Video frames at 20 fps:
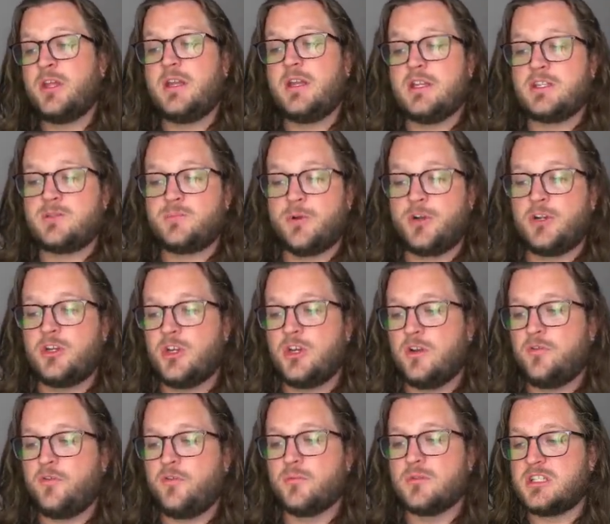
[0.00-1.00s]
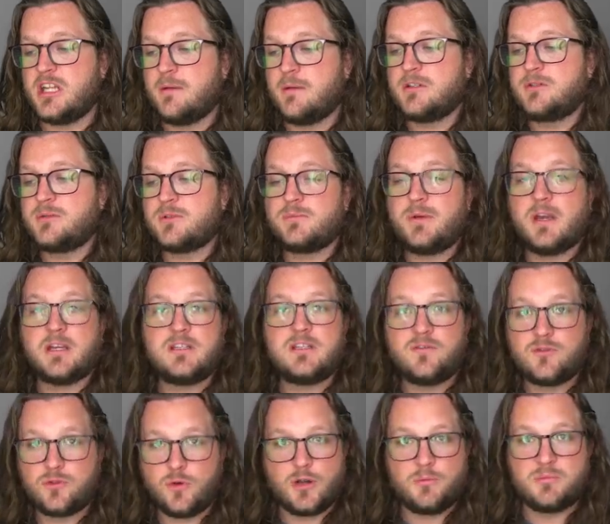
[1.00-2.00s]
is pretty good from a damage perspective,
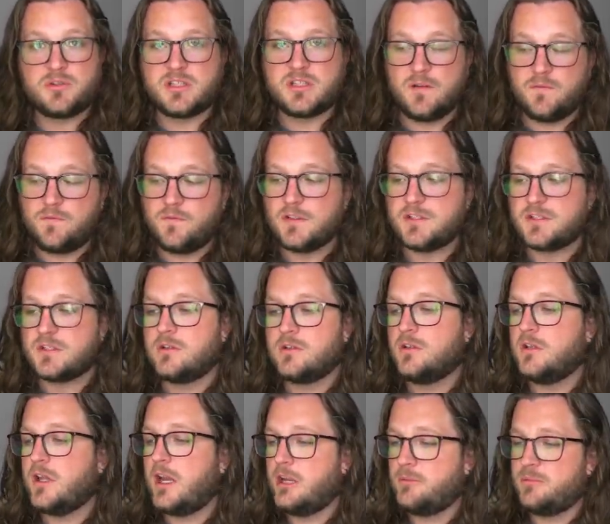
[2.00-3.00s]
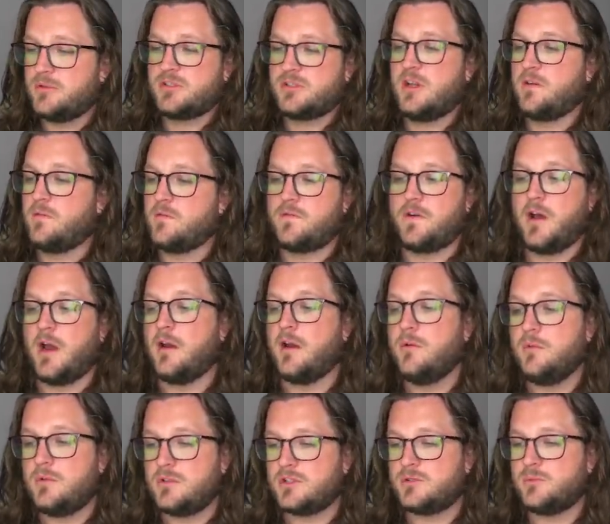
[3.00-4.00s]
20% physical, 80% fire,
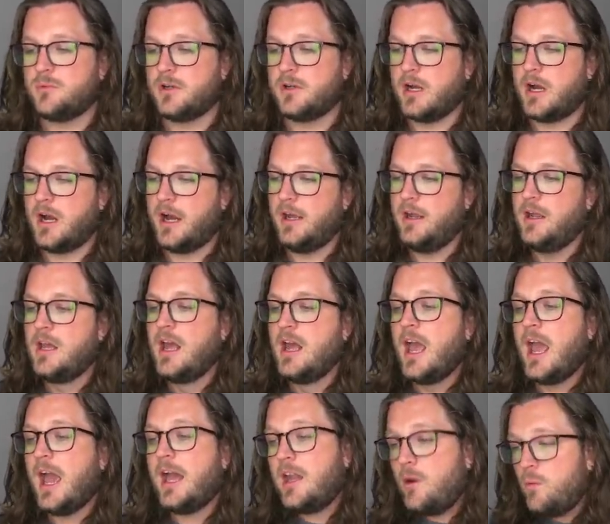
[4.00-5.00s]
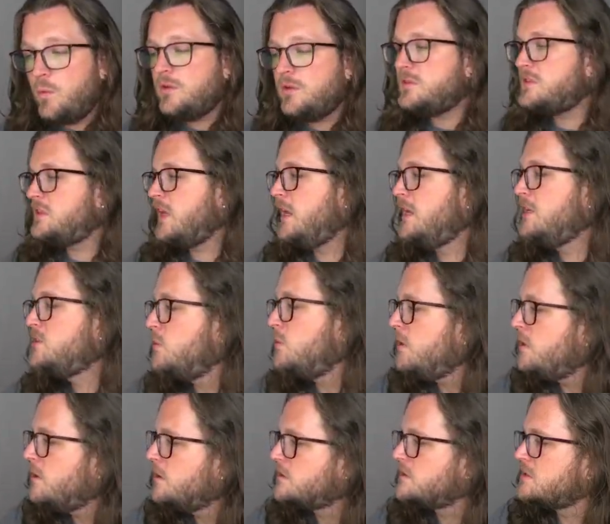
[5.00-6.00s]
which is pretty high. And I will say he's one
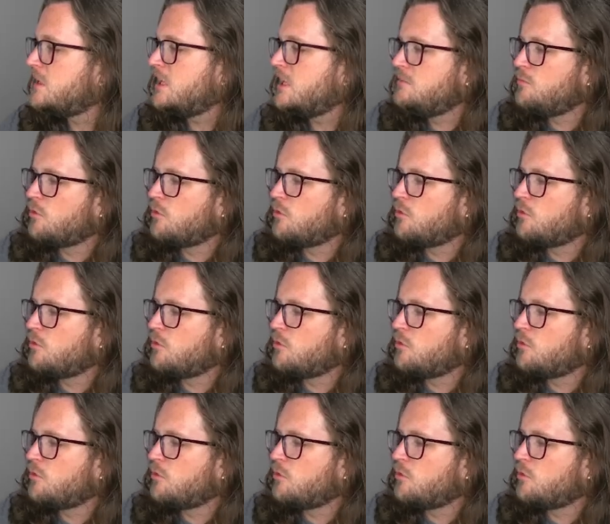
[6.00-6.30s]
of those slightly more